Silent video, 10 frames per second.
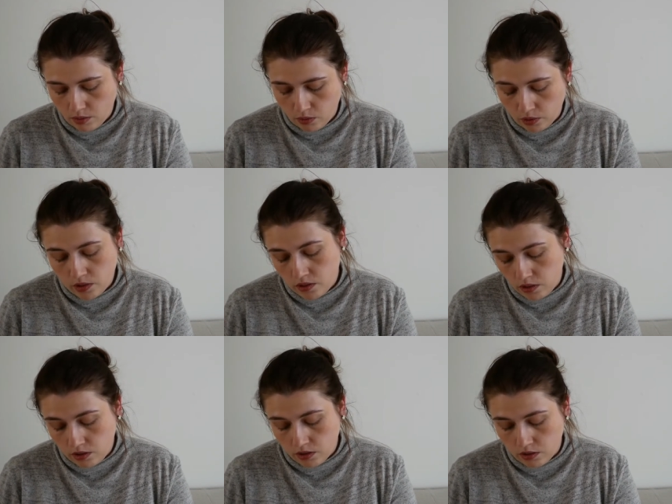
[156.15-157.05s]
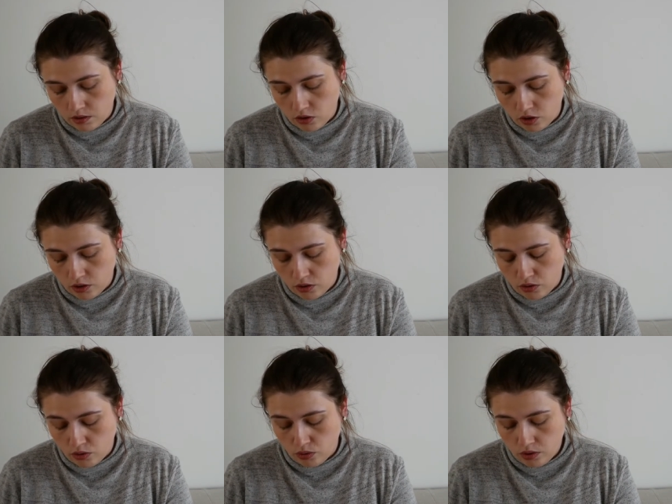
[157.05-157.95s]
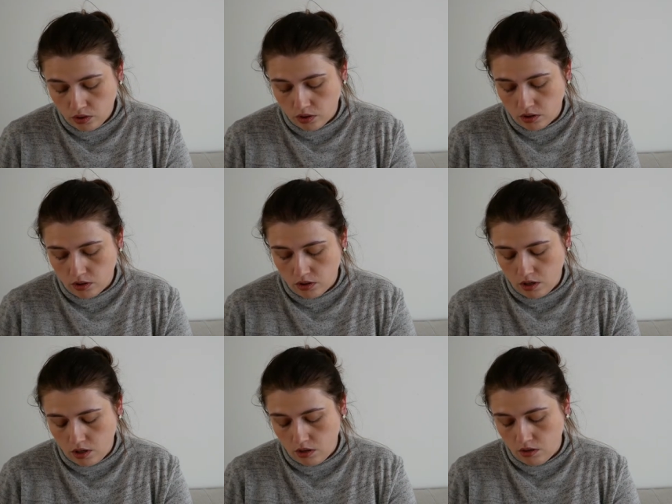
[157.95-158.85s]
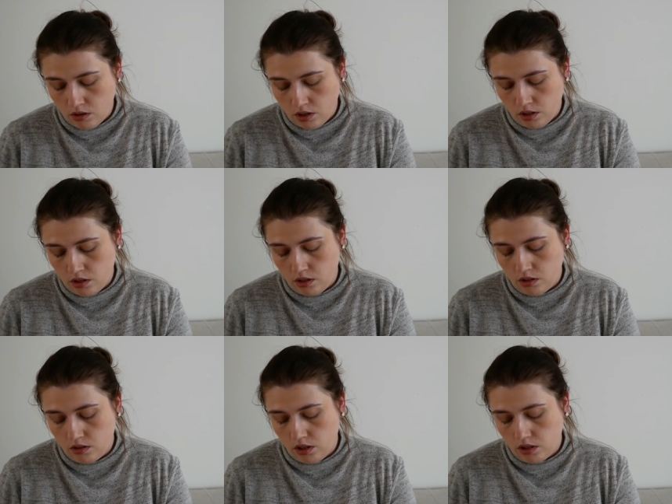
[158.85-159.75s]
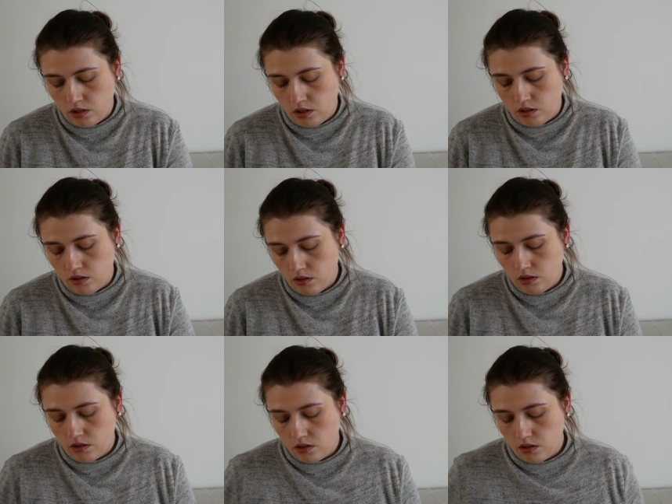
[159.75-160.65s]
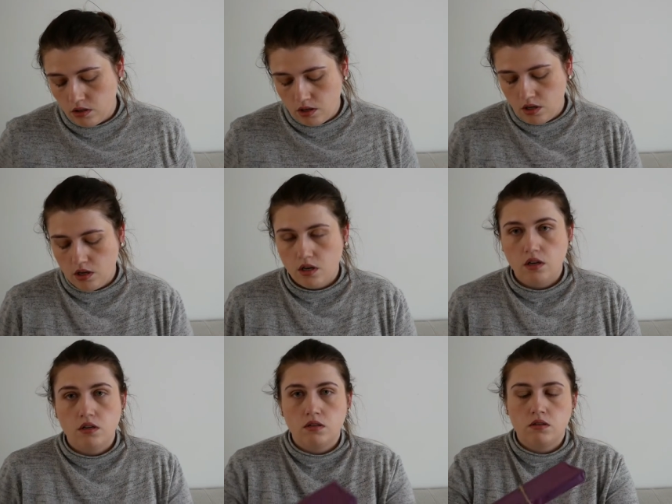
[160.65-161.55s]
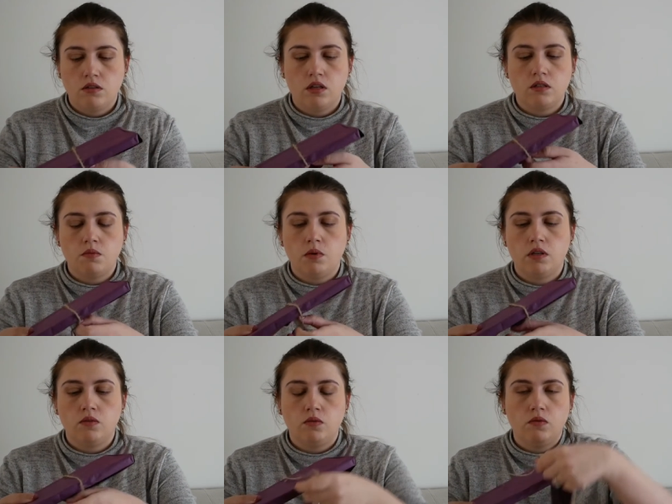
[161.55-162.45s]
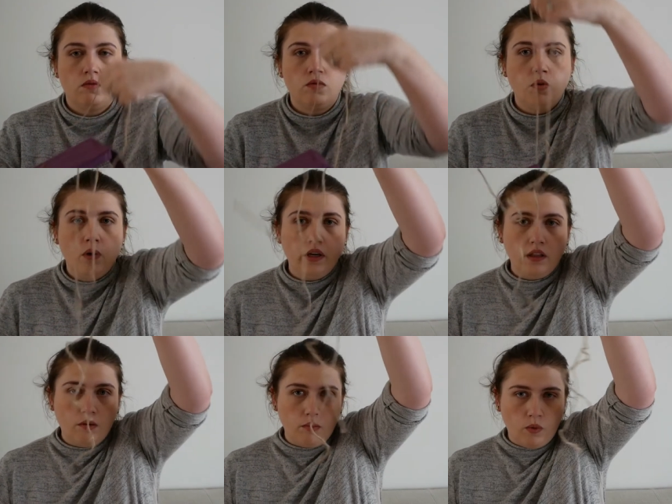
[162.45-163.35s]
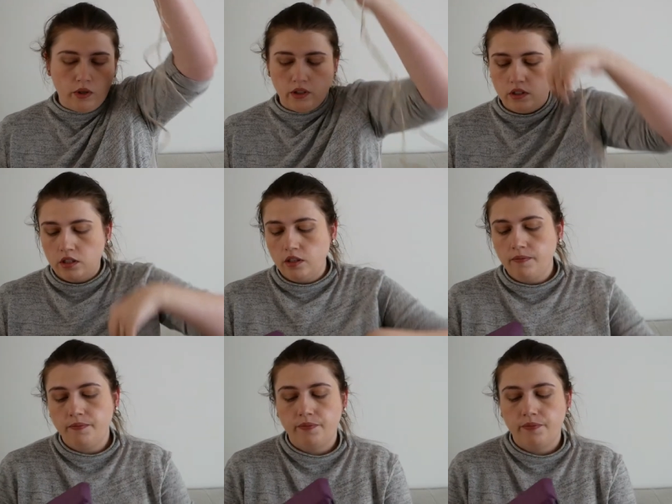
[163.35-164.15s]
I'm going to sit and try to do it rather than take scissors. So that's my twine number one and done.